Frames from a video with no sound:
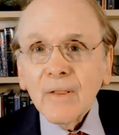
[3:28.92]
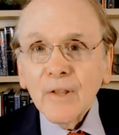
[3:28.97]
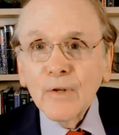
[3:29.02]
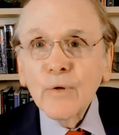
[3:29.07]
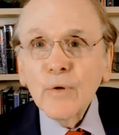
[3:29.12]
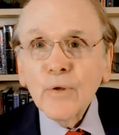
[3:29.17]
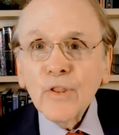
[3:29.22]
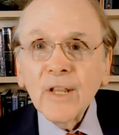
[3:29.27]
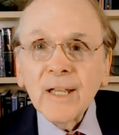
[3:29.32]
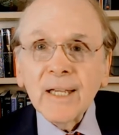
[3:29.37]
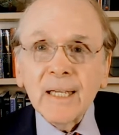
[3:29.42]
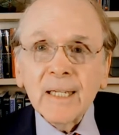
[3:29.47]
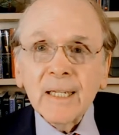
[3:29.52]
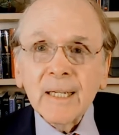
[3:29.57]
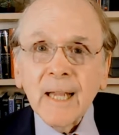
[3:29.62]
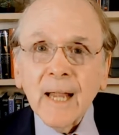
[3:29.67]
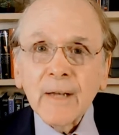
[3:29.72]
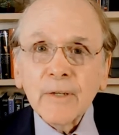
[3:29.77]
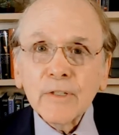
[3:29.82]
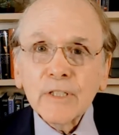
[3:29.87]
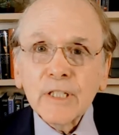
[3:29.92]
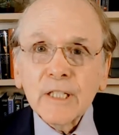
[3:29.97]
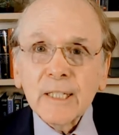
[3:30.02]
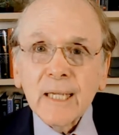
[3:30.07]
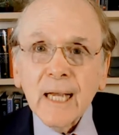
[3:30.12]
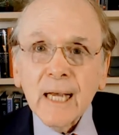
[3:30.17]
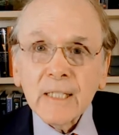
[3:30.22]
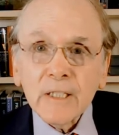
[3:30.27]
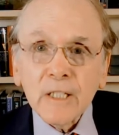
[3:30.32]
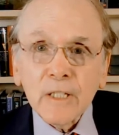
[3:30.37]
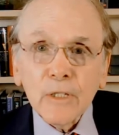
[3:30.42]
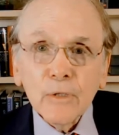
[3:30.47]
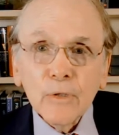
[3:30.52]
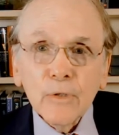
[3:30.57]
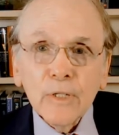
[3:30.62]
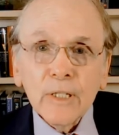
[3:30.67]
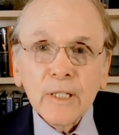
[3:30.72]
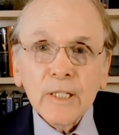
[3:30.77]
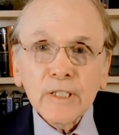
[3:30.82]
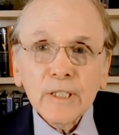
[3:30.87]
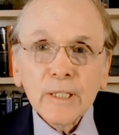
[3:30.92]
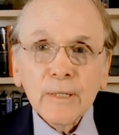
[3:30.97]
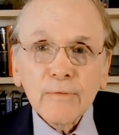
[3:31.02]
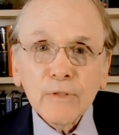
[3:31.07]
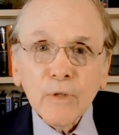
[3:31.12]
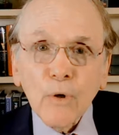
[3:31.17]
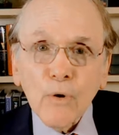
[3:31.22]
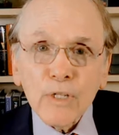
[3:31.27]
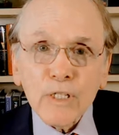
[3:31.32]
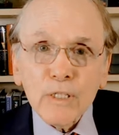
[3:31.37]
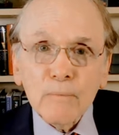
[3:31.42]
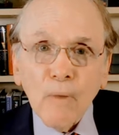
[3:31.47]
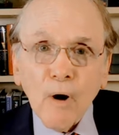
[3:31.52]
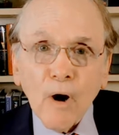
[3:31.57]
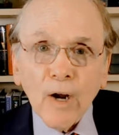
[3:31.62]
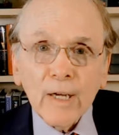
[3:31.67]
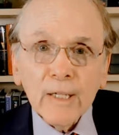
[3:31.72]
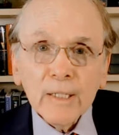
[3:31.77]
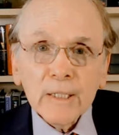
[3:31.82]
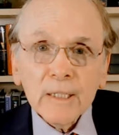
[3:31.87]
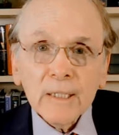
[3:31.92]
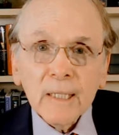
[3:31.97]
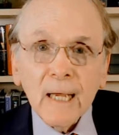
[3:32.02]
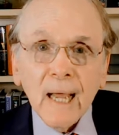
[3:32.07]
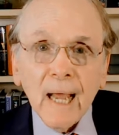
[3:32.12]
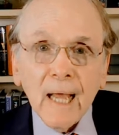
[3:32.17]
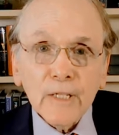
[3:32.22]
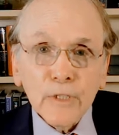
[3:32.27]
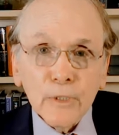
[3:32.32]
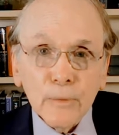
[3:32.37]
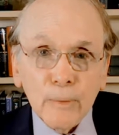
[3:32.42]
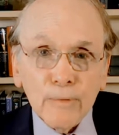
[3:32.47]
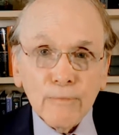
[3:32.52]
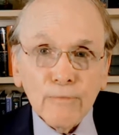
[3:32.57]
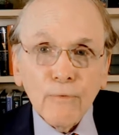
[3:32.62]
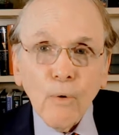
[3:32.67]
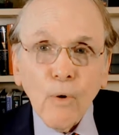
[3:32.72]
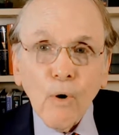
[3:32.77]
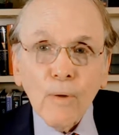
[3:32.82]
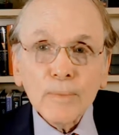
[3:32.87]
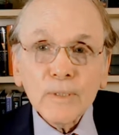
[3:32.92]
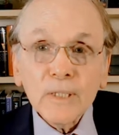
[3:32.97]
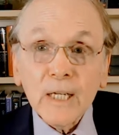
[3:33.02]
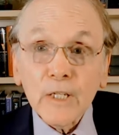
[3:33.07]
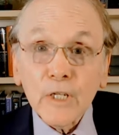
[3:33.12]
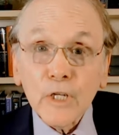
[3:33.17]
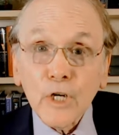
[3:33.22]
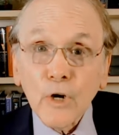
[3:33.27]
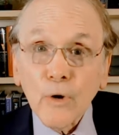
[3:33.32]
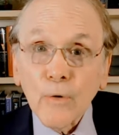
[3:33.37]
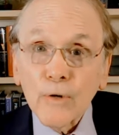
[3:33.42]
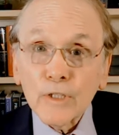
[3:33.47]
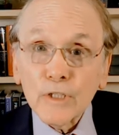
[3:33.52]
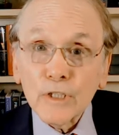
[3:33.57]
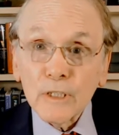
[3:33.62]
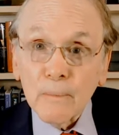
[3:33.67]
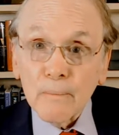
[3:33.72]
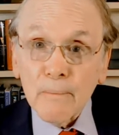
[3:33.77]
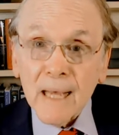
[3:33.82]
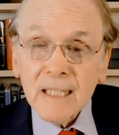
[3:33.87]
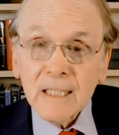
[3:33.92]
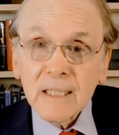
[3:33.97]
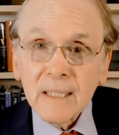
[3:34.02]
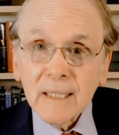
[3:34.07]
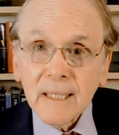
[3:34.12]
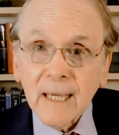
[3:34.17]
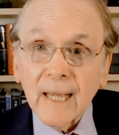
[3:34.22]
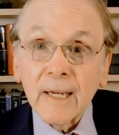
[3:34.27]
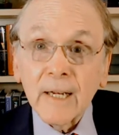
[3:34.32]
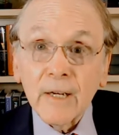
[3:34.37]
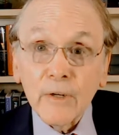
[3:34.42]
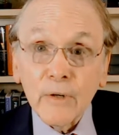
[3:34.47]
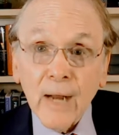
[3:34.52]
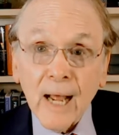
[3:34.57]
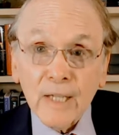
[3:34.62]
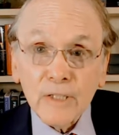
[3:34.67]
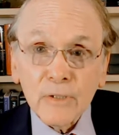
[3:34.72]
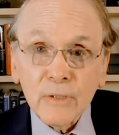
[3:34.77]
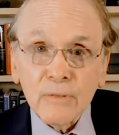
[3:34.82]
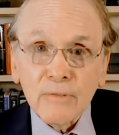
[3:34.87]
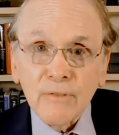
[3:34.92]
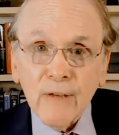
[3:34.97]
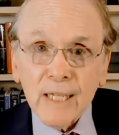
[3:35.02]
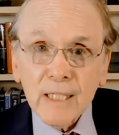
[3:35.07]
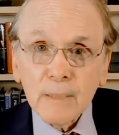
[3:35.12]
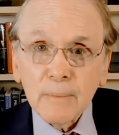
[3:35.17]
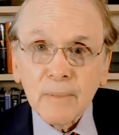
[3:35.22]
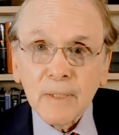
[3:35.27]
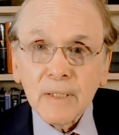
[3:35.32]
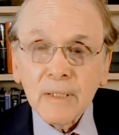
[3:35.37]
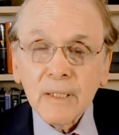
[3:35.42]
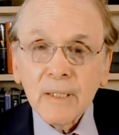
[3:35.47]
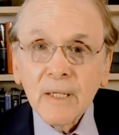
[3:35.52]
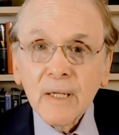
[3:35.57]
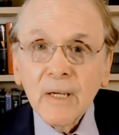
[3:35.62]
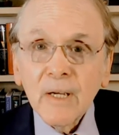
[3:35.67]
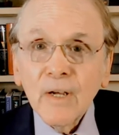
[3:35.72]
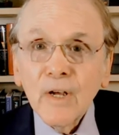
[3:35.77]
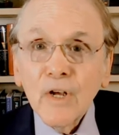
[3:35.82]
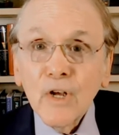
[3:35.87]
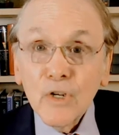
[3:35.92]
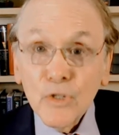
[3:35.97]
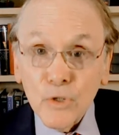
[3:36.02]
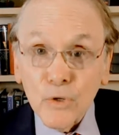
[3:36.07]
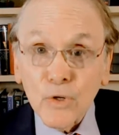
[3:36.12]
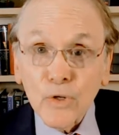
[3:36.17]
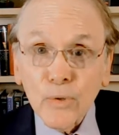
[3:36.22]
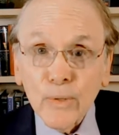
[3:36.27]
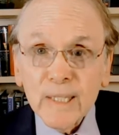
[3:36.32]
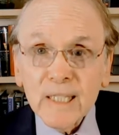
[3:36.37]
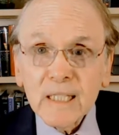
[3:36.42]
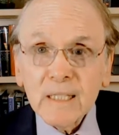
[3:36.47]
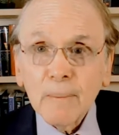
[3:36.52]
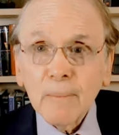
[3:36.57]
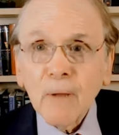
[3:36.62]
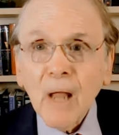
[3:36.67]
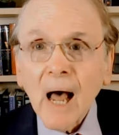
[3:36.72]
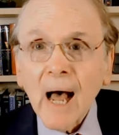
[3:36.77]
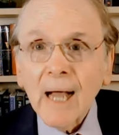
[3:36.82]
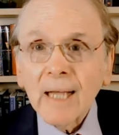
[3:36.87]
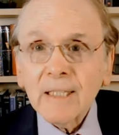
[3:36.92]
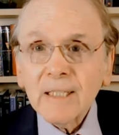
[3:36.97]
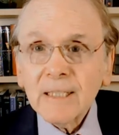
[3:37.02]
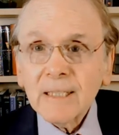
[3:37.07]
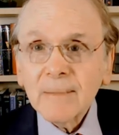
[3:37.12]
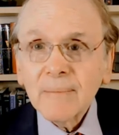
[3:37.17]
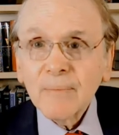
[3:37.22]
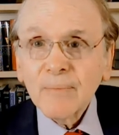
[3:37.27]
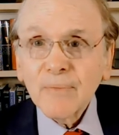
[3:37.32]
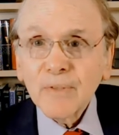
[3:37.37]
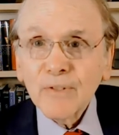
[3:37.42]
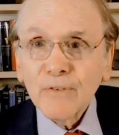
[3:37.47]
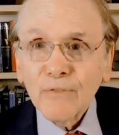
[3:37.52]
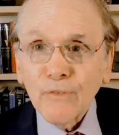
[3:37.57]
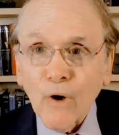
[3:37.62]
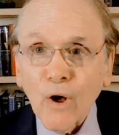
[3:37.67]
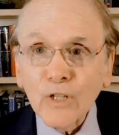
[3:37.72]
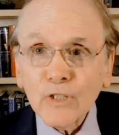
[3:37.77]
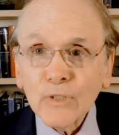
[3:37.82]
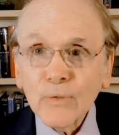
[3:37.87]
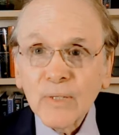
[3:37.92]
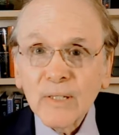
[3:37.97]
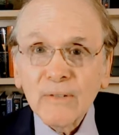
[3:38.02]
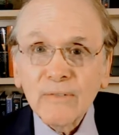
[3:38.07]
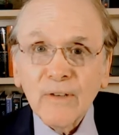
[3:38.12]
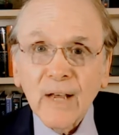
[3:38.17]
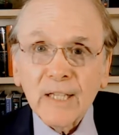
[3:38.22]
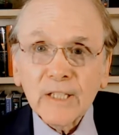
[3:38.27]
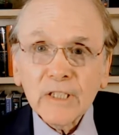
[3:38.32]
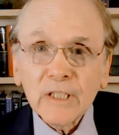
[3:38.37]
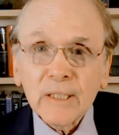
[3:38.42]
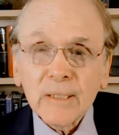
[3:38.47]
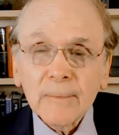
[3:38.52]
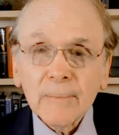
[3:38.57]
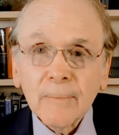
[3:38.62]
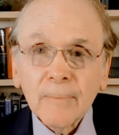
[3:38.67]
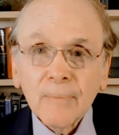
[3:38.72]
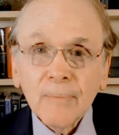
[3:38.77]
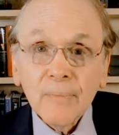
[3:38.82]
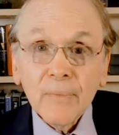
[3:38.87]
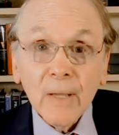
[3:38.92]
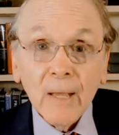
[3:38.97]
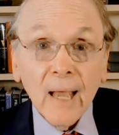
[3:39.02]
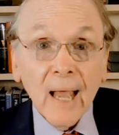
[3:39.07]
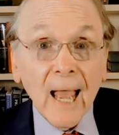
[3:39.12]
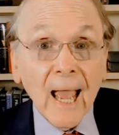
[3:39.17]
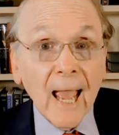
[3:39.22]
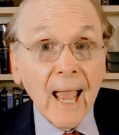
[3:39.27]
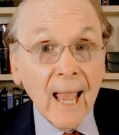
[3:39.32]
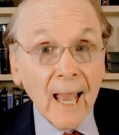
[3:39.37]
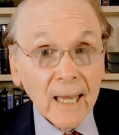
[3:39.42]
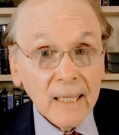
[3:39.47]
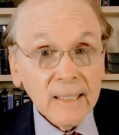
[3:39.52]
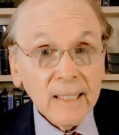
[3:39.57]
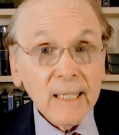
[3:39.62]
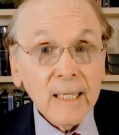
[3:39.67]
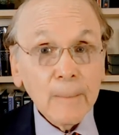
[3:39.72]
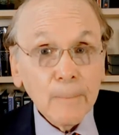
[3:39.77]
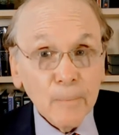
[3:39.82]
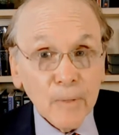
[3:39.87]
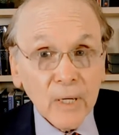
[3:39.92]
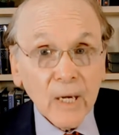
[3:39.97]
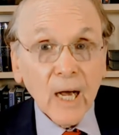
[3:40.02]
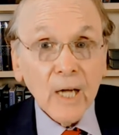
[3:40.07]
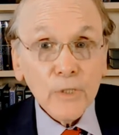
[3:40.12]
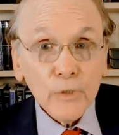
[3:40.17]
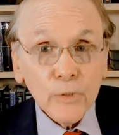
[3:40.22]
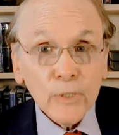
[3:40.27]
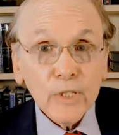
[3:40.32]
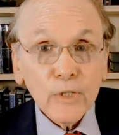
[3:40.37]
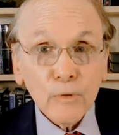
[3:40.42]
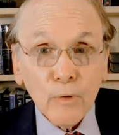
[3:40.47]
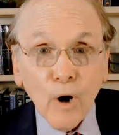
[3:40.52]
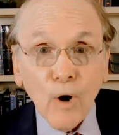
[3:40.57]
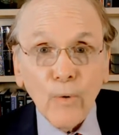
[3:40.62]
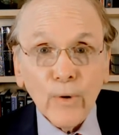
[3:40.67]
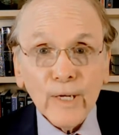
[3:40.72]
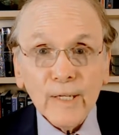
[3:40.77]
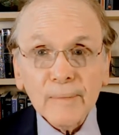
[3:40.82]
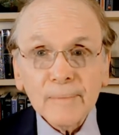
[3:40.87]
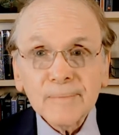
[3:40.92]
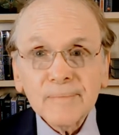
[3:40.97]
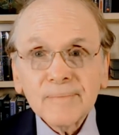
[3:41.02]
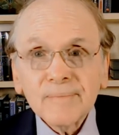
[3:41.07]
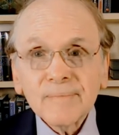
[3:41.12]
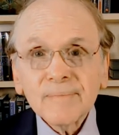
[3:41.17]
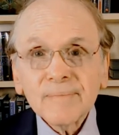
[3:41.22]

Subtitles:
The new thinking in energy has included a shift towards markets and to reforms that encourage domestic and international investment to increase supplies, foster innovation, and keep the country growing.